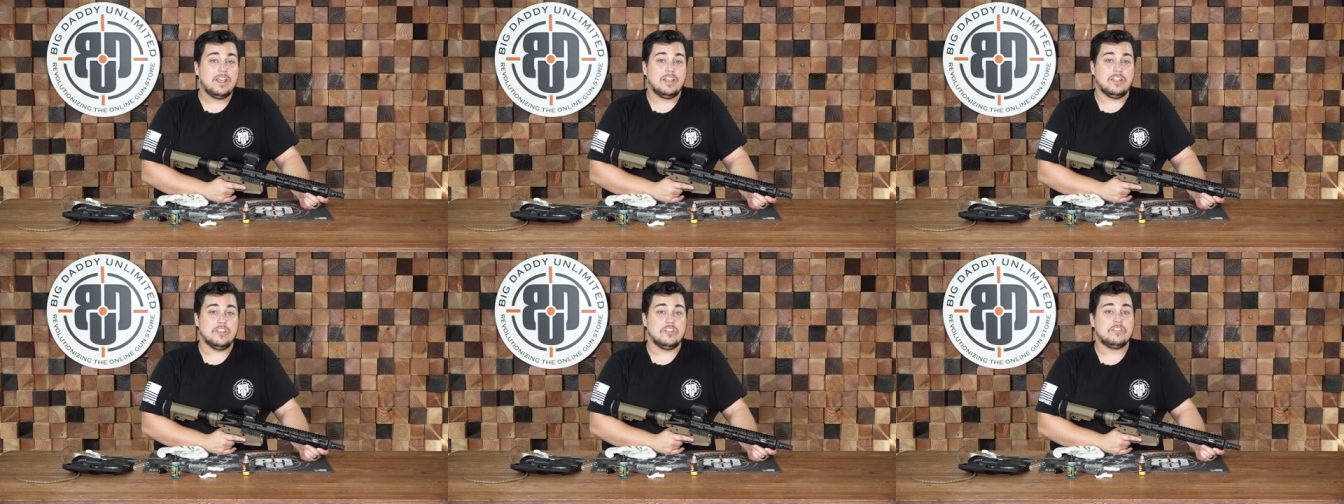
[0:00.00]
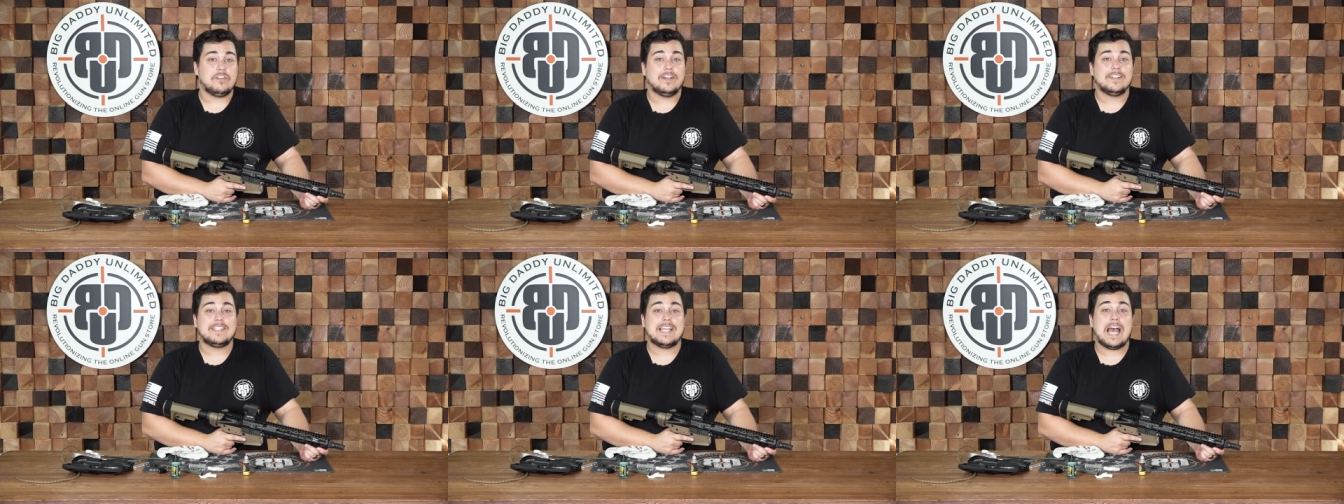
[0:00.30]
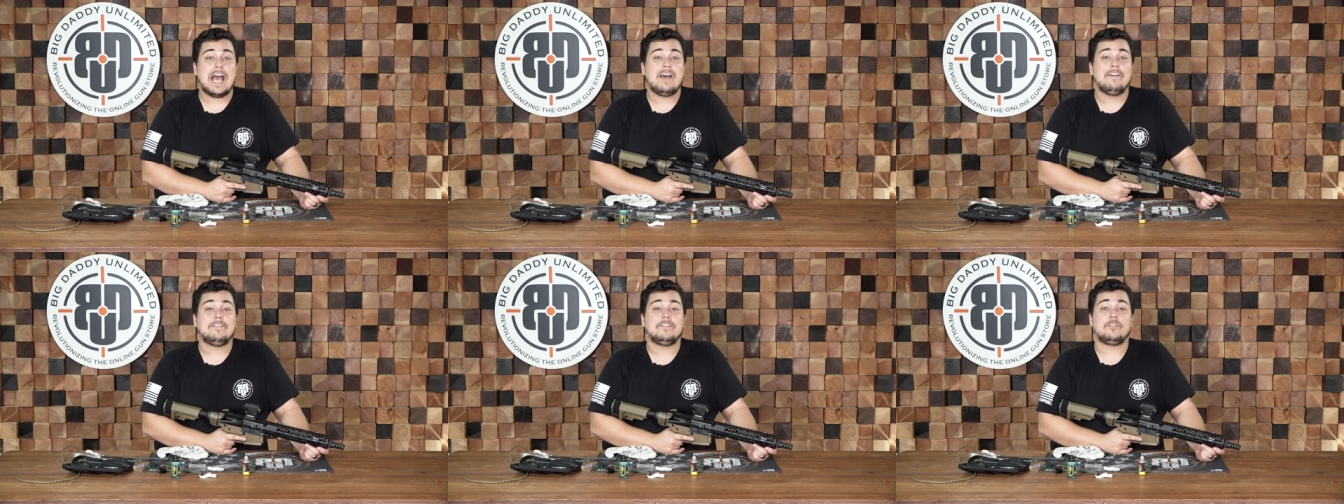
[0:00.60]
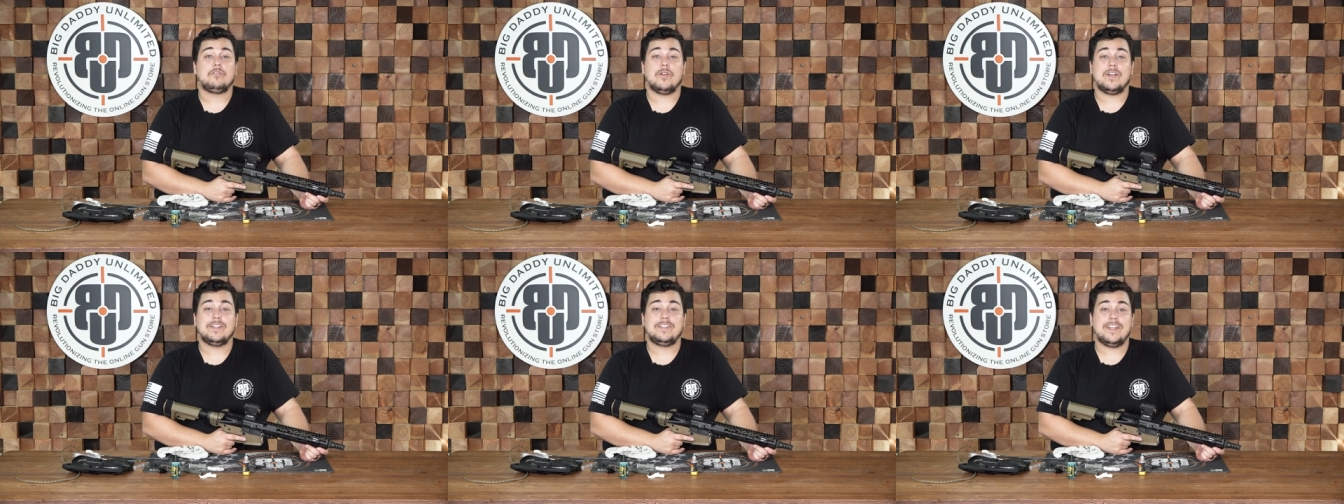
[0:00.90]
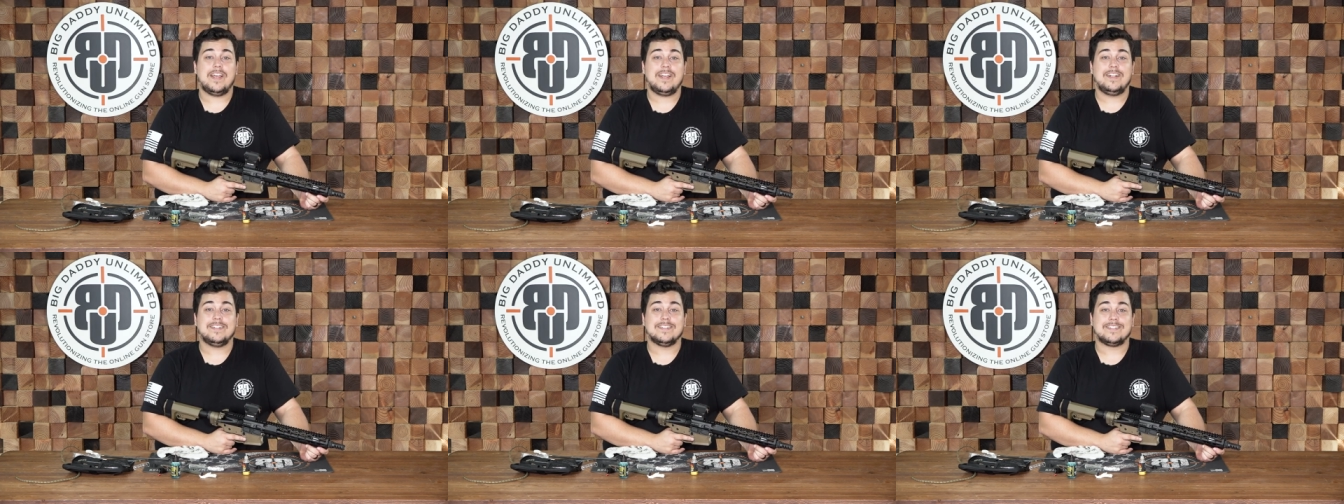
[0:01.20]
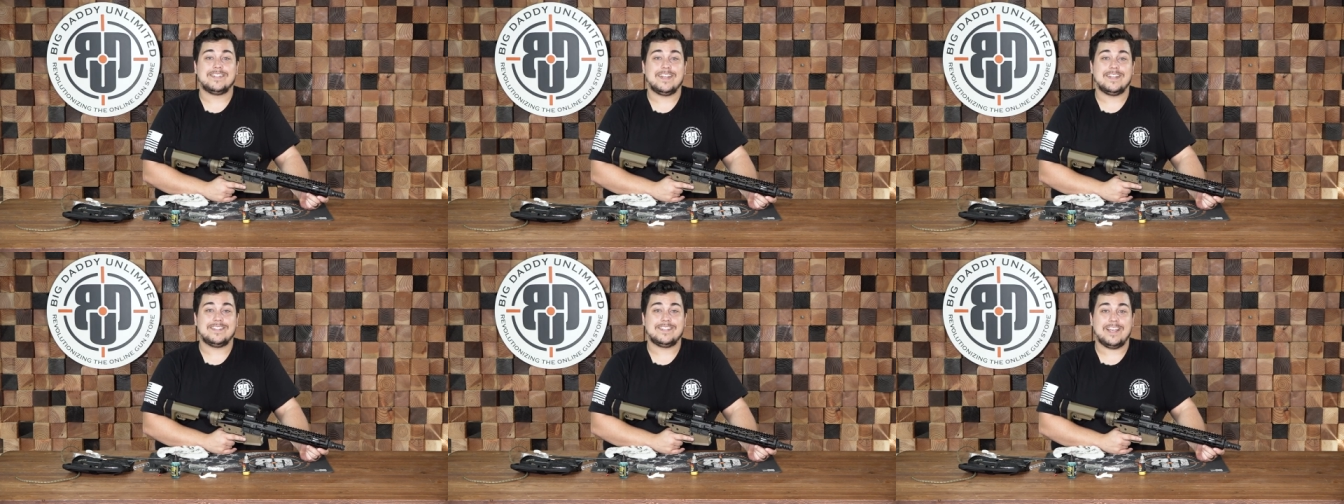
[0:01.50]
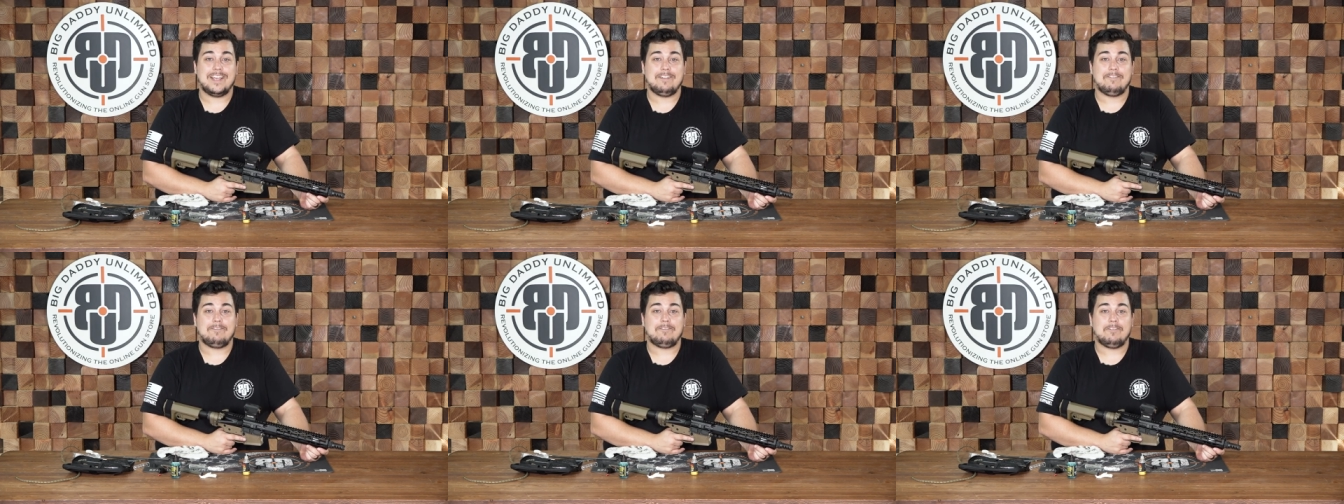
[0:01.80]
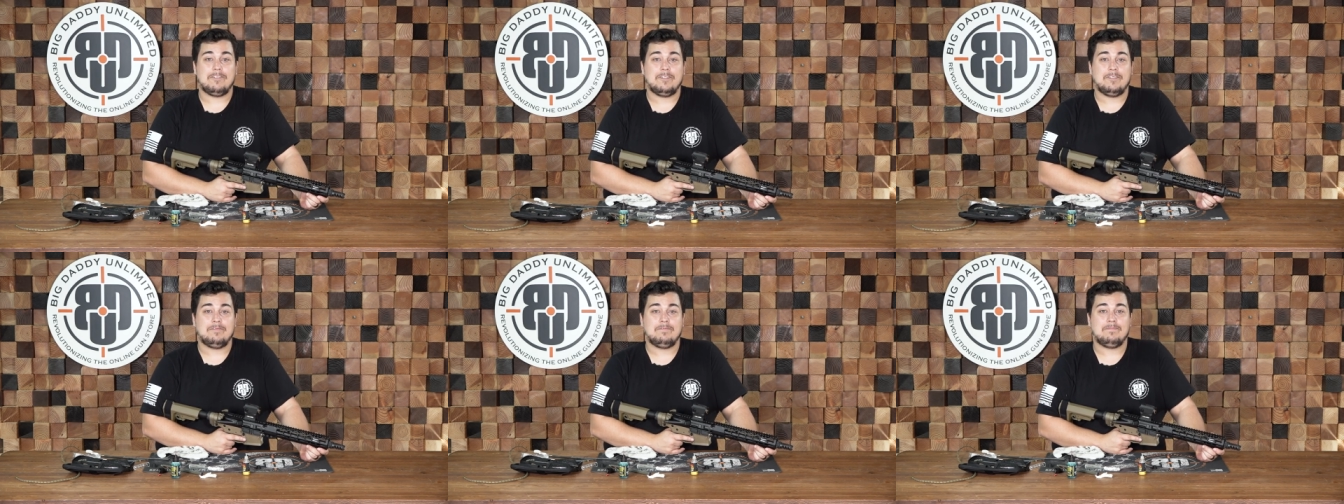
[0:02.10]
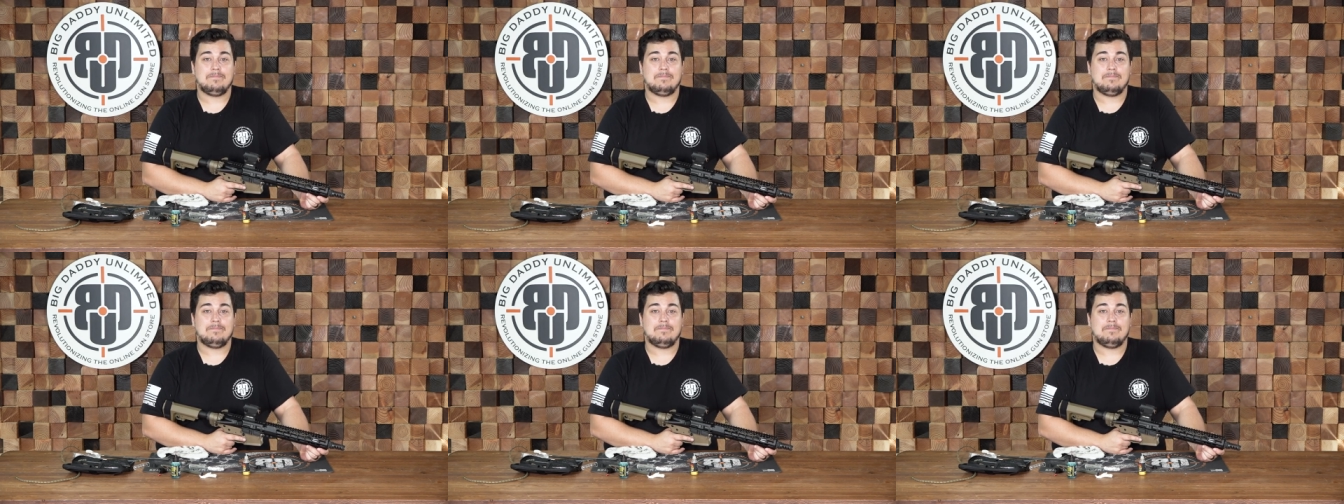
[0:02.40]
And you guys have a great day and stay safe.